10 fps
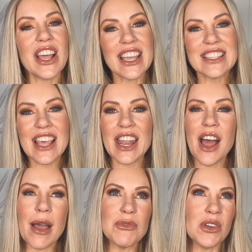like I said,
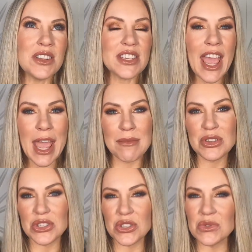I'm going to aim
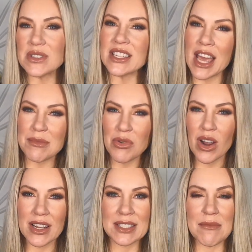to do 10
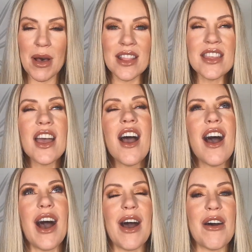products a month.
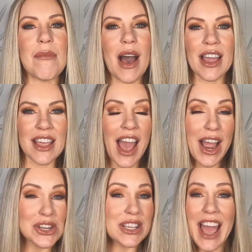I
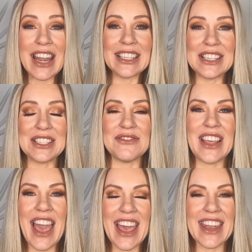actually had a list of
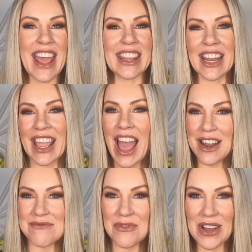10 and then I
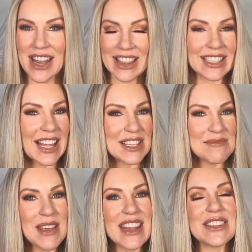added one at the
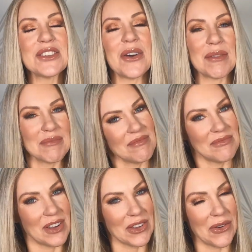last minute, so I'm
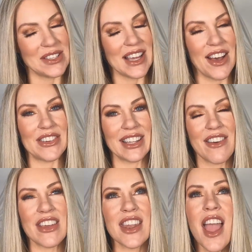going to have
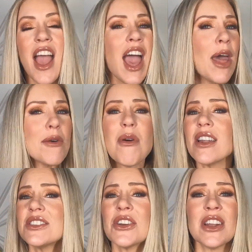11. And the
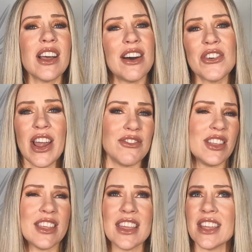products are going to cover
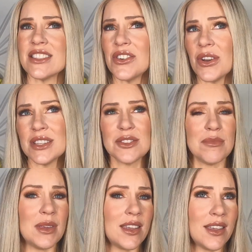everything. It's going to
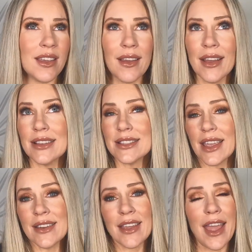be
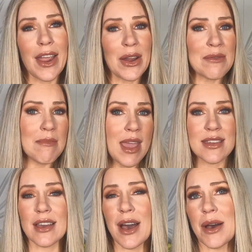skincare,
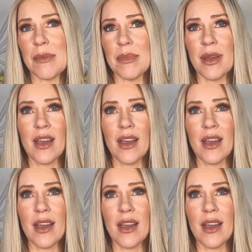makeup,